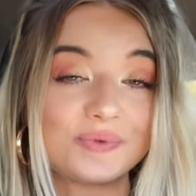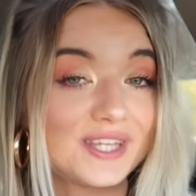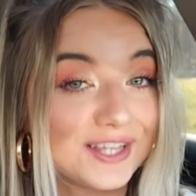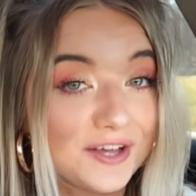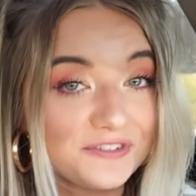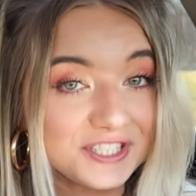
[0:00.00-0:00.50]

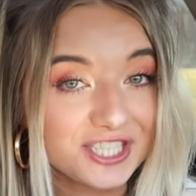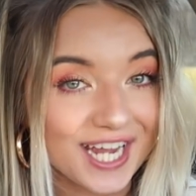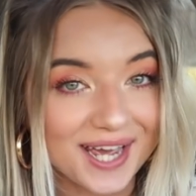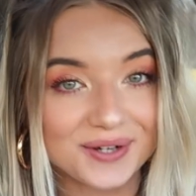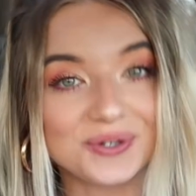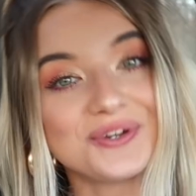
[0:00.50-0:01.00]
Really love your
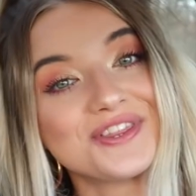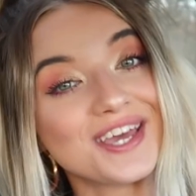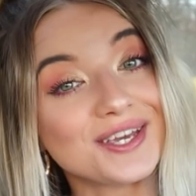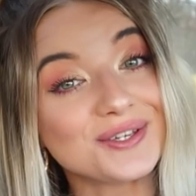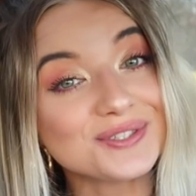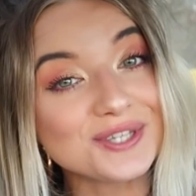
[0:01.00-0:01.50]
channel.
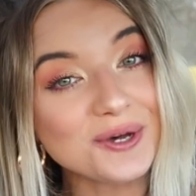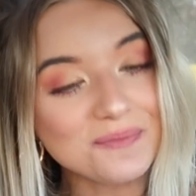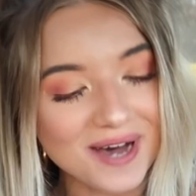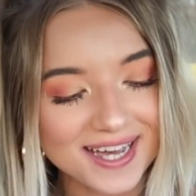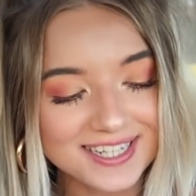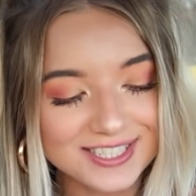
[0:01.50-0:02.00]
Thank you so
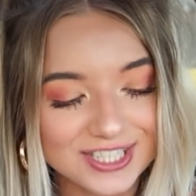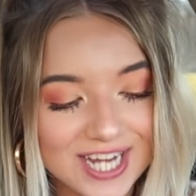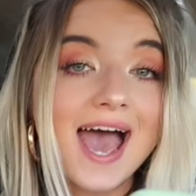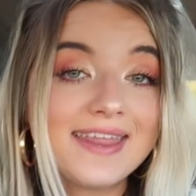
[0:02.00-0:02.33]
much.